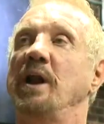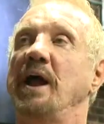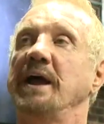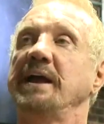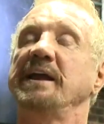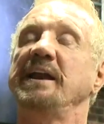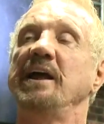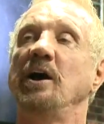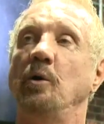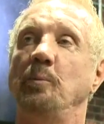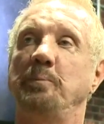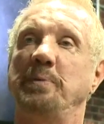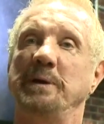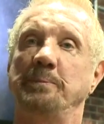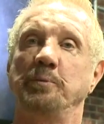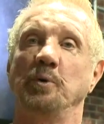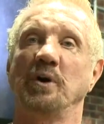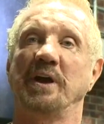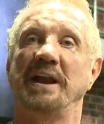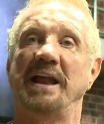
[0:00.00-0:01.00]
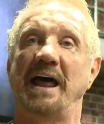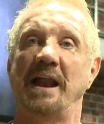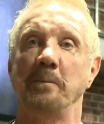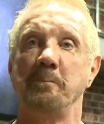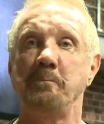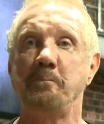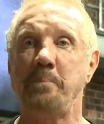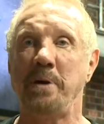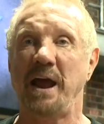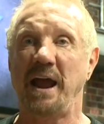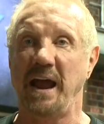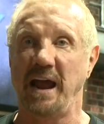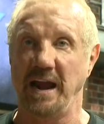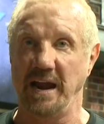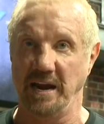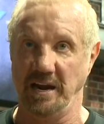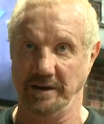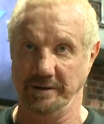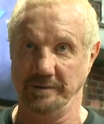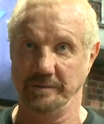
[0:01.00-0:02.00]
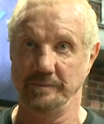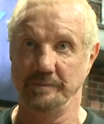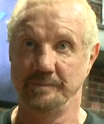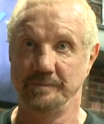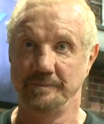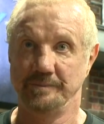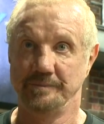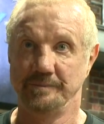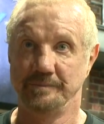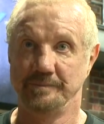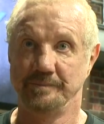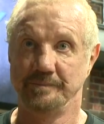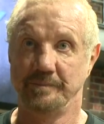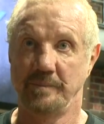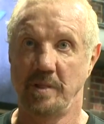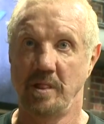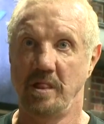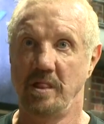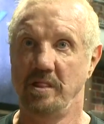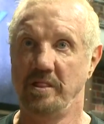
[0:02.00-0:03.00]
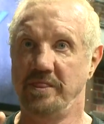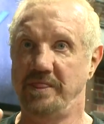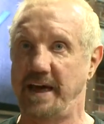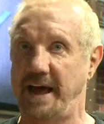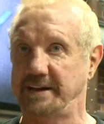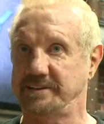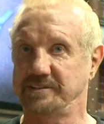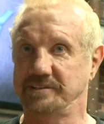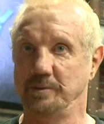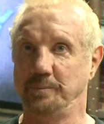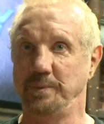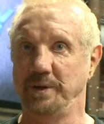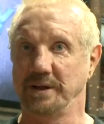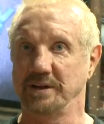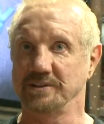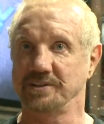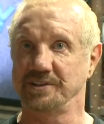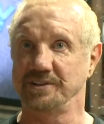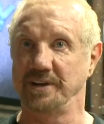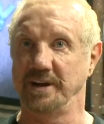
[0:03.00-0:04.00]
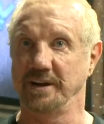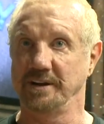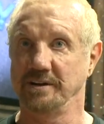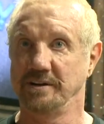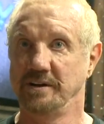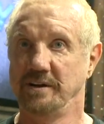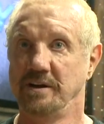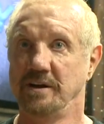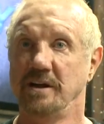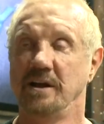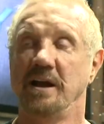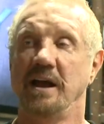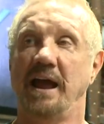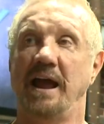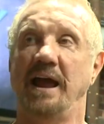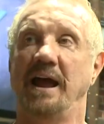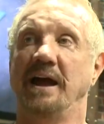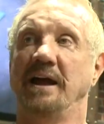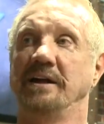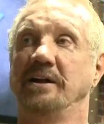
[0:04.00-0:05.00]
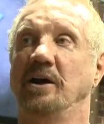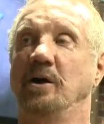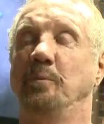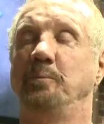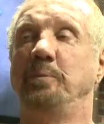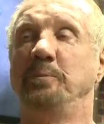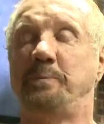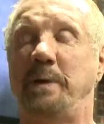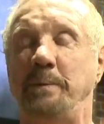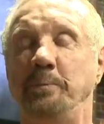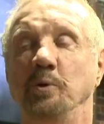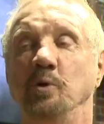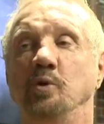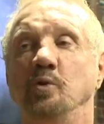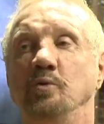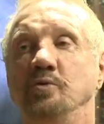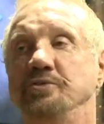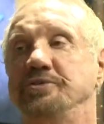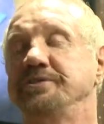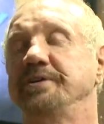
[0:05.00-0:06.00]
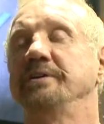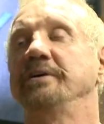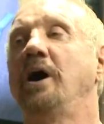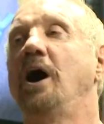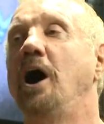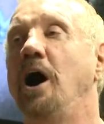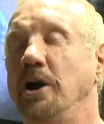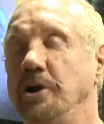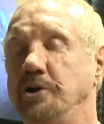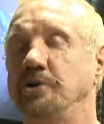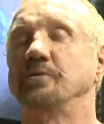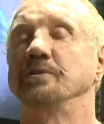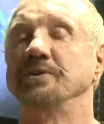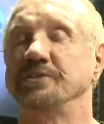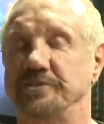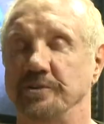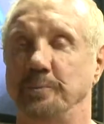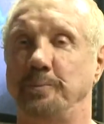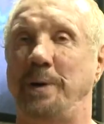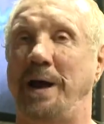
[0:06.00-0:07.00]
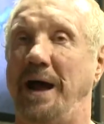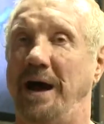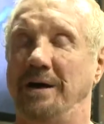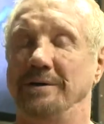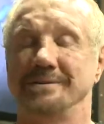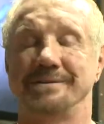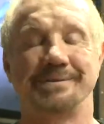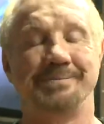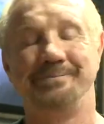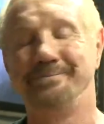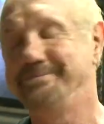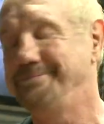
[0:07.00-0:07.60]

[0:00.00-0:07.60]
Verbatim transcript: I can help people get out of pain, that's the biggest thing. And, you know, people lose hundreds of pounds.